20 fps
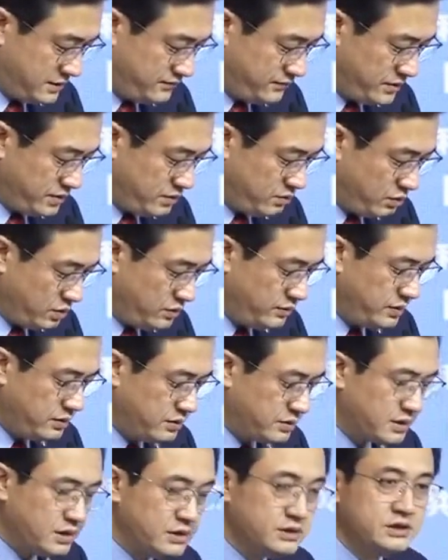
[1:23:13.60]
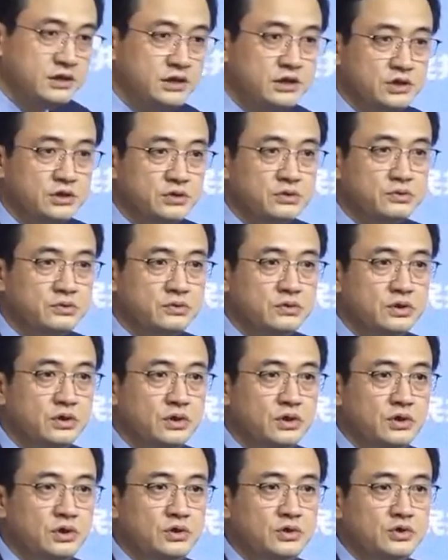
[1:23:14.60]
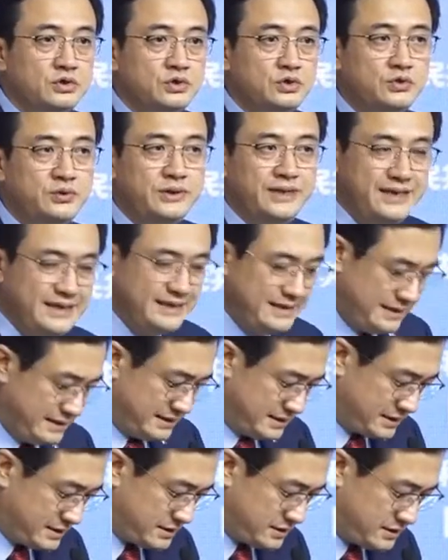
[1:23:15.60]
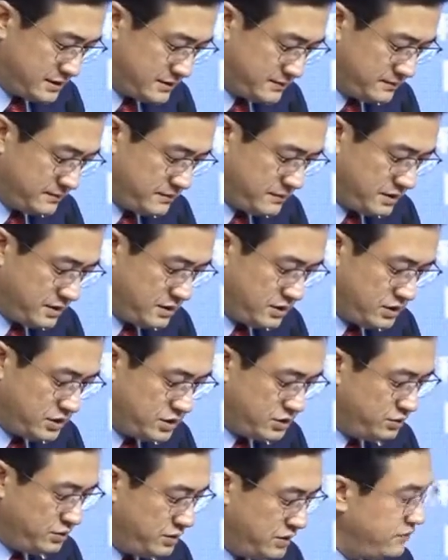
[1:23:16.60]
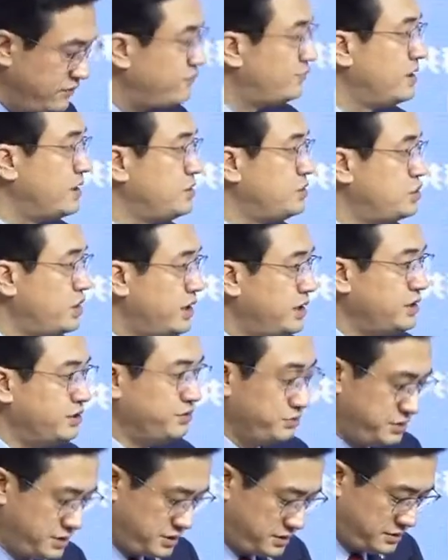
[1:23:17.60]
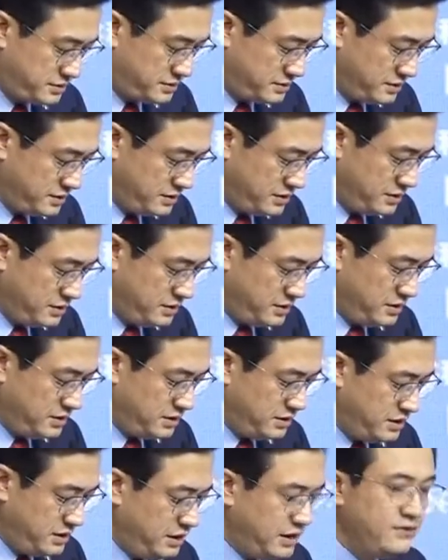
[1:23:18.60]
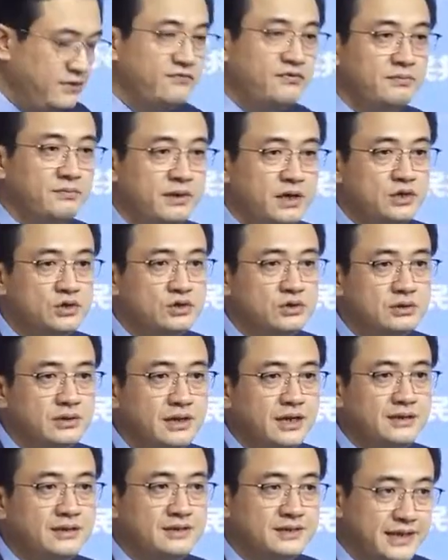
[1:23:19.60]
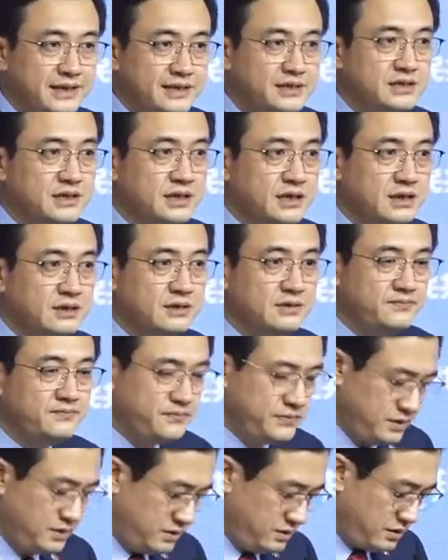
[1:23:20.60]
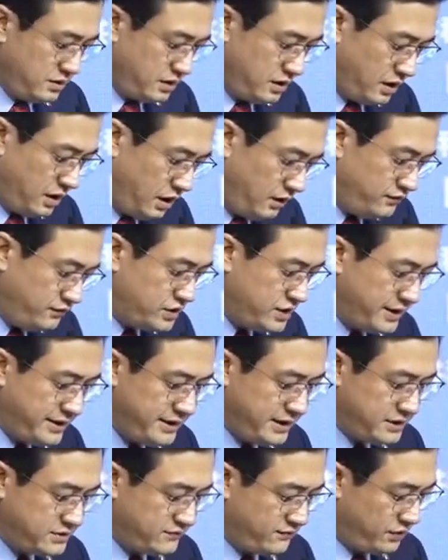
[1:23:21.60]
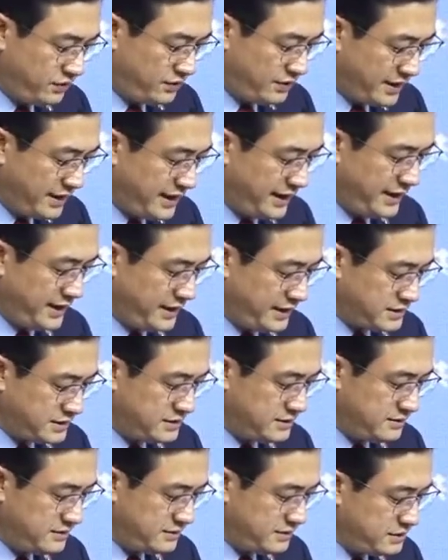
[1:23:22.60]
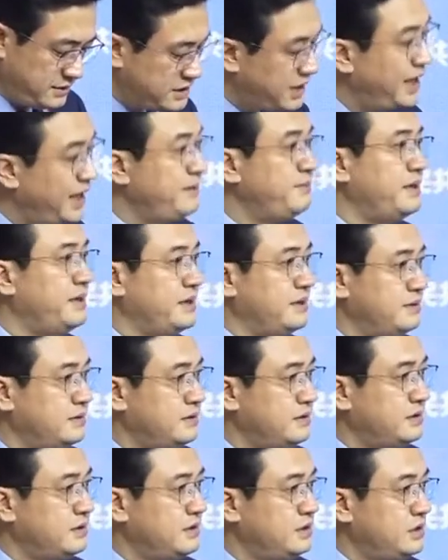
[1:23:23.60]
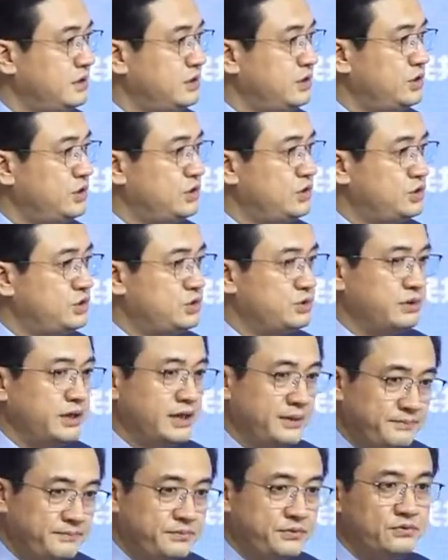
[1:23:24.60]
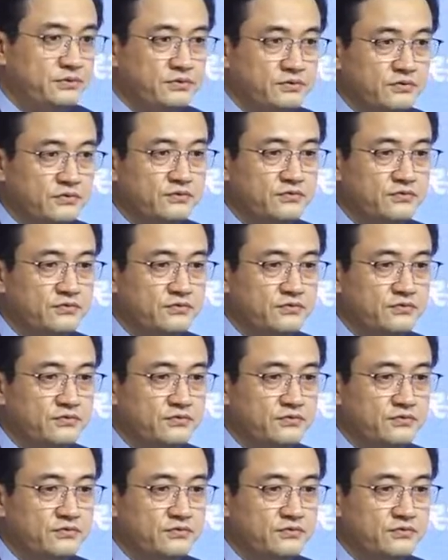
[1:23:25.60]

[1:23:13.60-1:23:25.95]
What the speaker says: We will continue to release through different channels the information and data of China's foreign aid timely to improve